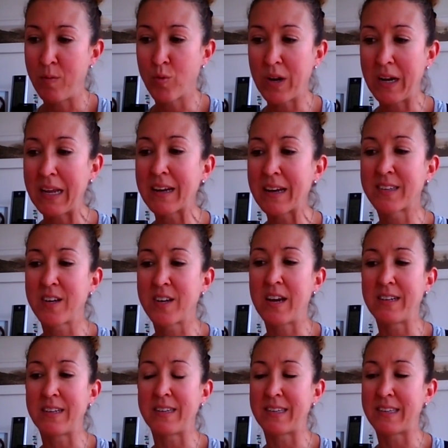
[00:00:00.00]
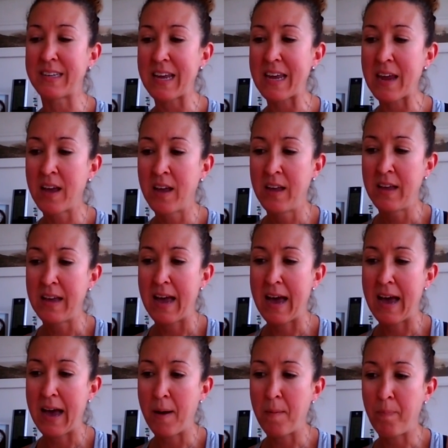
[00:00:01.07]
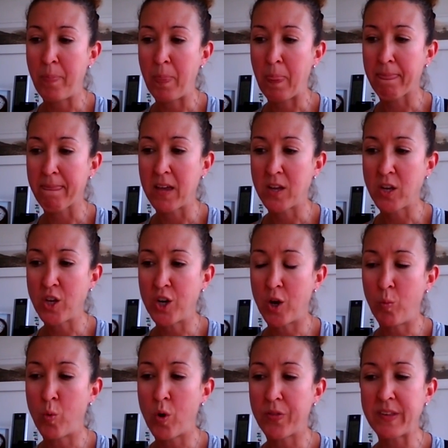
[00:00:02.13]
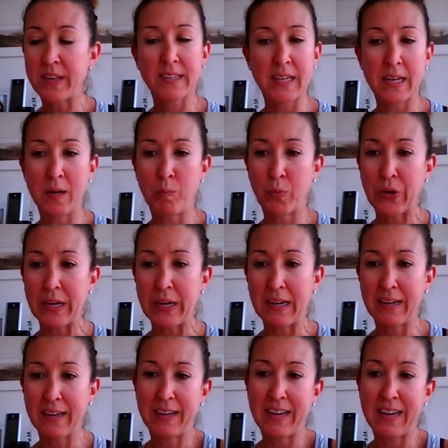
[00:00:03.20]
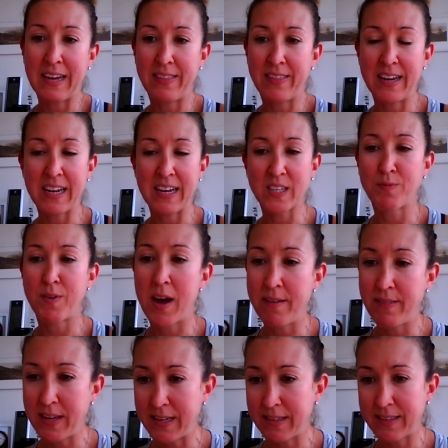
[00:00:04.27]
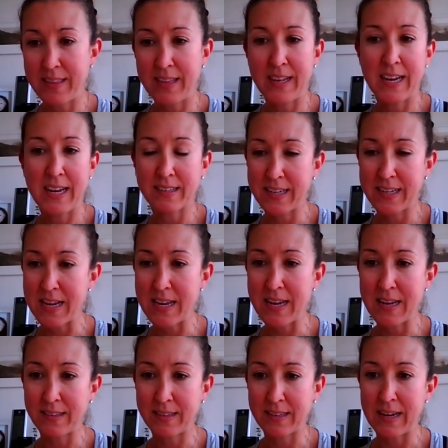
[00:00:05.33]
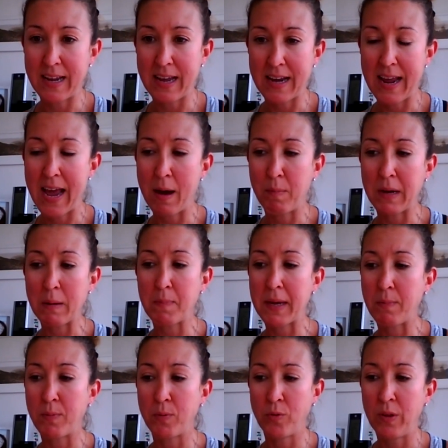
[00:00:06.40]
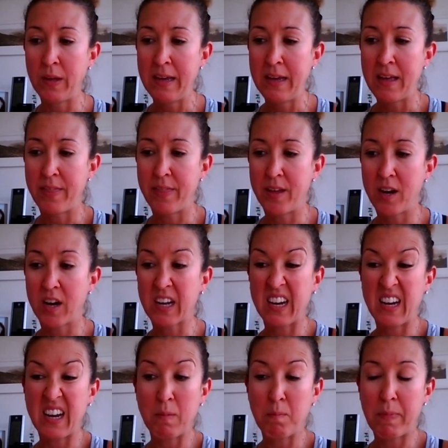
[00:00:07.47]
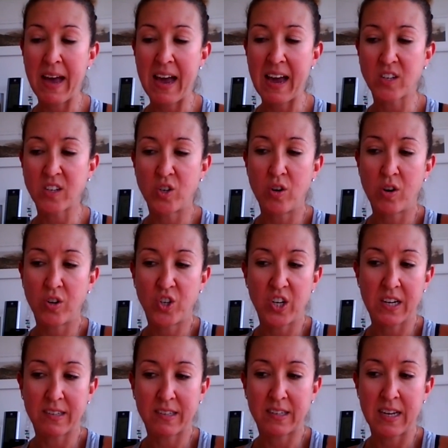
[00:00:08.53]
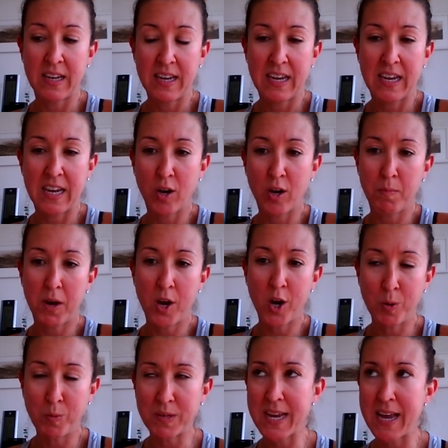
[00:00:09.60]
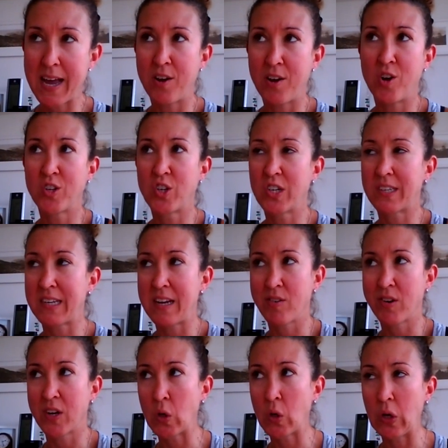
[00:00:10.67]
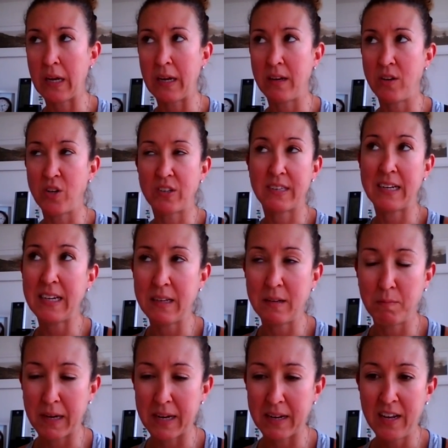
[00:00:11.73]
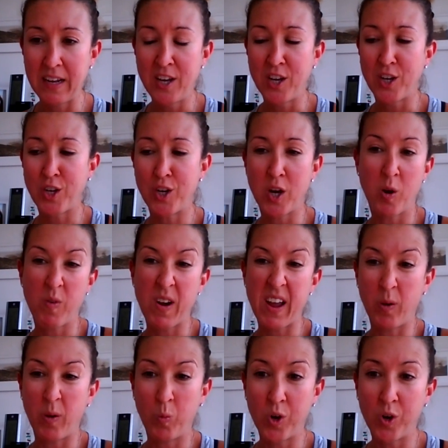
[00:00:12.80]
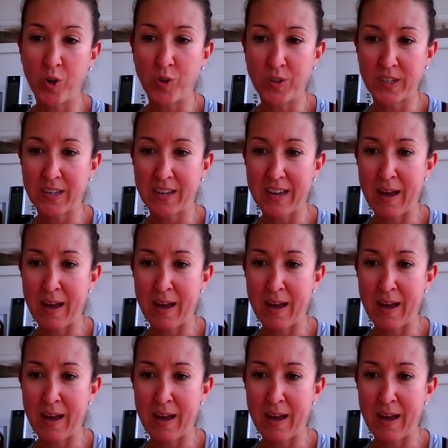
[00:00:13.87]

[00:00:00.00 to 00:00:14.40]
really excited to see what this can bring in the next 5 years and the next 10 years, and how many people that I can impact, not just here in my hometown, not just here in New Zealand, but around the world.